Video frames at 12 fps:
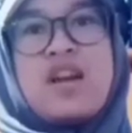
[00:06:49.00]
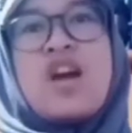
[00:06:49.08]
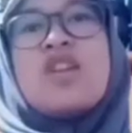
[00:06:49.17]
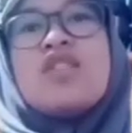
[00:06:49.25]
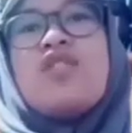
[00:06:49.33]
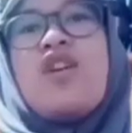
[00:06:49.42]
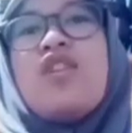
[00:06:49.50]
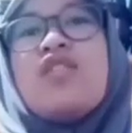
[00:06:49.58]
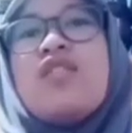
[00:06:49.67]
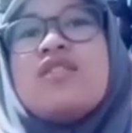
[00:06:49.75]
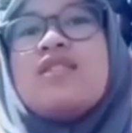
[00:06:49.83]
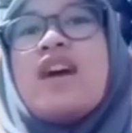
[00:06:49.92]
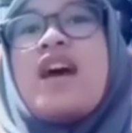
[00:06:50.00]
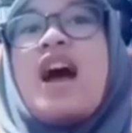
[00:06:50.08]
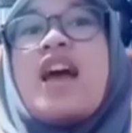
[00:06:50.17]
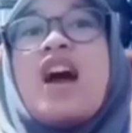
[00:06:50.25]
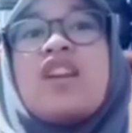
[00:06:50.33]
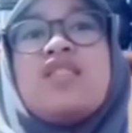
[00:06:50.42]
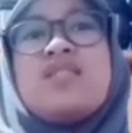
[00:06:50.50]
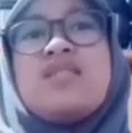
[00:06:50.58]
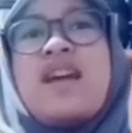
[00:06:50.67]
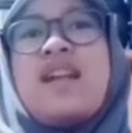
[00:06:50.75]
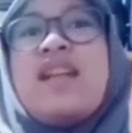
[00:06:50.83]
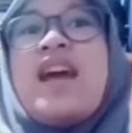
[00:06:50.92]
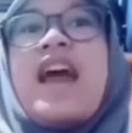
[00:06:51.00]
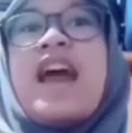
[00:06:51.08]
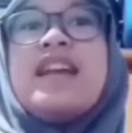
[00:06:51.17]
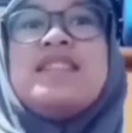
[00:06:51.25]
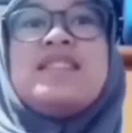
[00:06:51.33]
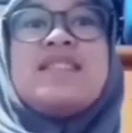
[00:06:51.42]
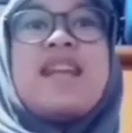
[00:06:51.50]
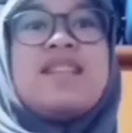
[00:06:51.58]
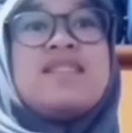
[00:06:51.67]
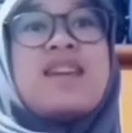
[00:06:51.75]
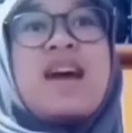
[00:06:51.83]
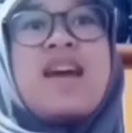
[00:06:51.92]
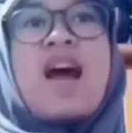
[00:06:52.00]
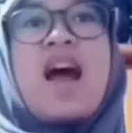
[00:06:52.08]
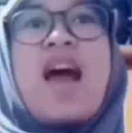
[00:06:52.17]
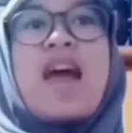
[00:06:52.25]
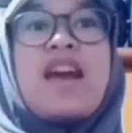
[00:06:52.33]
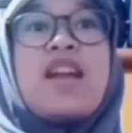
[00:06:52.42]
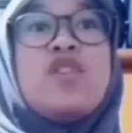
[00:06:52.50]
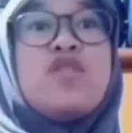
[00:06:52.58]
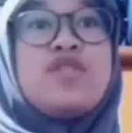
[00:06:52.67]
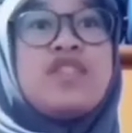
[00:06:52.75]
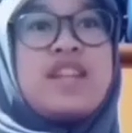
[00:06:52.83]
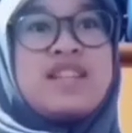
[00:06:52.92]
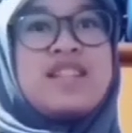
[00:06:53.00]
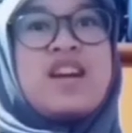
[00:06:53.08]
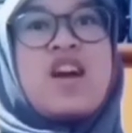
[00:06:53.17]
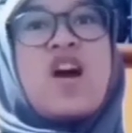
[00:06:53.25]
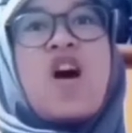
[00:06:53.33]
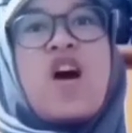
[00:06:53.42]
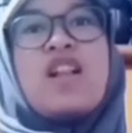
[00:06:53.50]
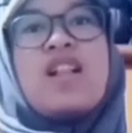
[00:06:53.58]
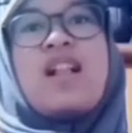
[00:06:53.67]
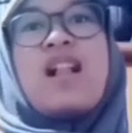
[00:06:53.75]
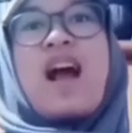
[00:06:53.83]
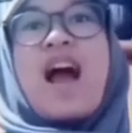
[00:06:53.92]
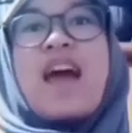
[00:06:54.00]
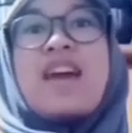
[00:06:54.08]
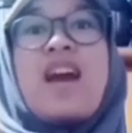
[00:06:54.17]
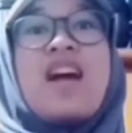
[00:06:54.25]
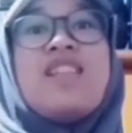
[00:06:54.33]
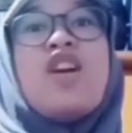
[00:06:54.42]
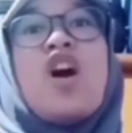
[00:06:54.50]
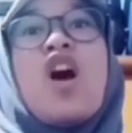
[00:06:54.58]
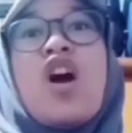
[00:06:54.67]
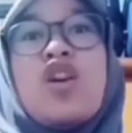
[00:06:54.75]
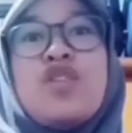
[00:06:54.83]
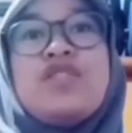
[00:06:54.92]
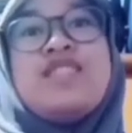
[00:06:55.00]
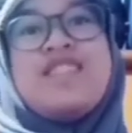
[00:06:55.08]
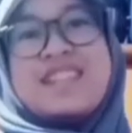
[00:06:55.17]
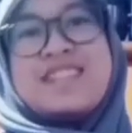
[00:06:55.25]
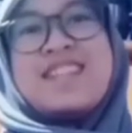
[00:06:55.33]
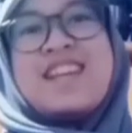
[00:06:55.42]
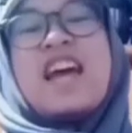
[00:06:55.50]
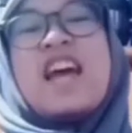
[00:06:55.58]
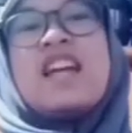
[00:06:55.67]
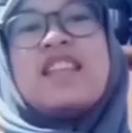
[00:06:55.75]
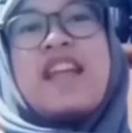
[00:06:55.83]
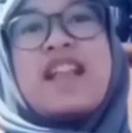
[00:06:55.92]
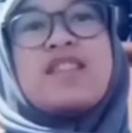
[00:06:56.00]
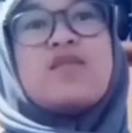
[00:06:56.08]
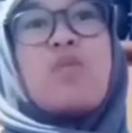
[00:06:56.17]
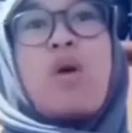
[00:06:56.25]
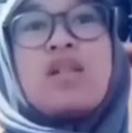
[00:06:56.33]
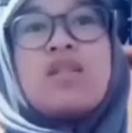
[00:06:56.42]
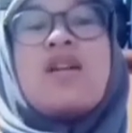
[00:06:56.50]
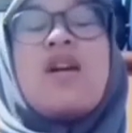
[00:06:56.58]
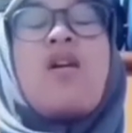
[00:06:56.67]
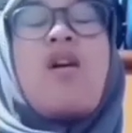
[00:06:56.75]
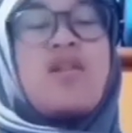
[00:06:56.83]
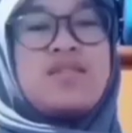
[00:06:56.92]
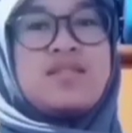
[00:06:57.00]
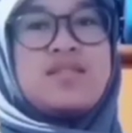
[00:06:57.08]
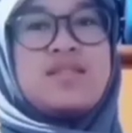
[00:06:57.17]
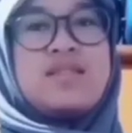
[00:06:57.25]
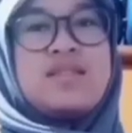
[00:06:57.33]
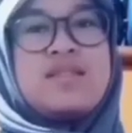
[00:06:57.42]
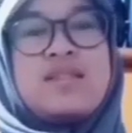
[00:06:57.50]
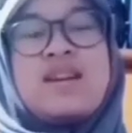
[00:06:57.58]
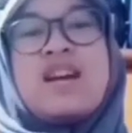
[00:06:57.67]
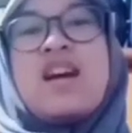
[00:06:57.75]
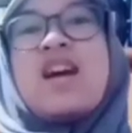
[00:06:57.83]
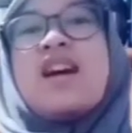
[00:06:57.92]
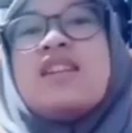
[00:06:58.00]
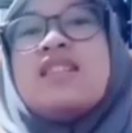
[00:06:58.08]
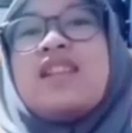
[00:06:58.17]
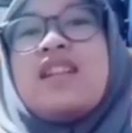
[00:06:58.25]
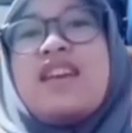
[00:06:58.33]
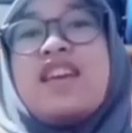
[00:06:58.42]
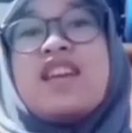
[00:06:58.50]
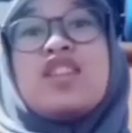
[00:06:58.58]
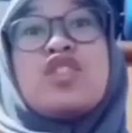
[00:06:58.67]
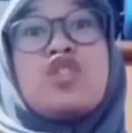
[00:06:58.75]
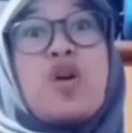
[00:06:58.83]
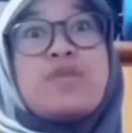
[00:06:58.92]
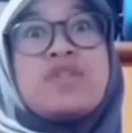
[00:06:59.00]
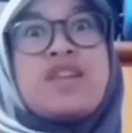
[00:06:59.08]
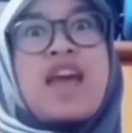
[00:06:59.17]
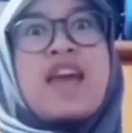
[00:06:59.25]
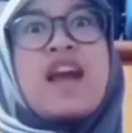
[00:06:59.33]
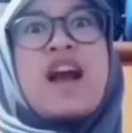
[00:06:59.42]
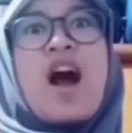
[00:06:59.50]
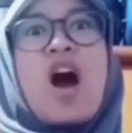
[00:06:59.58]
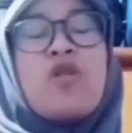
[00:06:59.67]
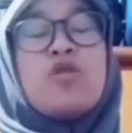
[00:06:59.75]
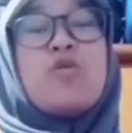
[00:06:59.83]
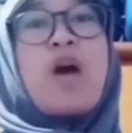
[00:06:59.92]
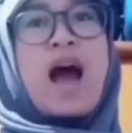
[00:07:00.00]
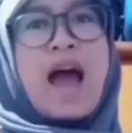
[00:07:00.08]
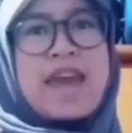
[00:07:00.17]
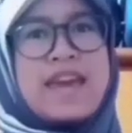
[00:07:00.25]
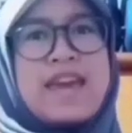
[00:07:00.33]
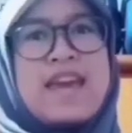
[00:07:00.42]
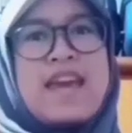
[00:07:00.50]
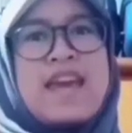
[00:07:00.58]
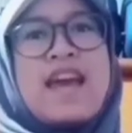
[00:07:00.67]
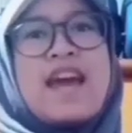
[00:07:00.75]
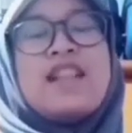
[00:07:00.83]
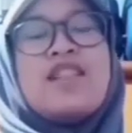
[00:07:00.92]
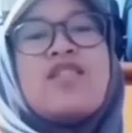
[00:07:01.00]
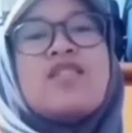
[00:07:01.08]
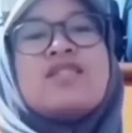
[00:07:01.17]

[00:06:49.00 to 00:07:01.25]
So don't say I understand. Instead say I can use this or I can't use this. That's what counts. 3. Stop saying how do I. Don't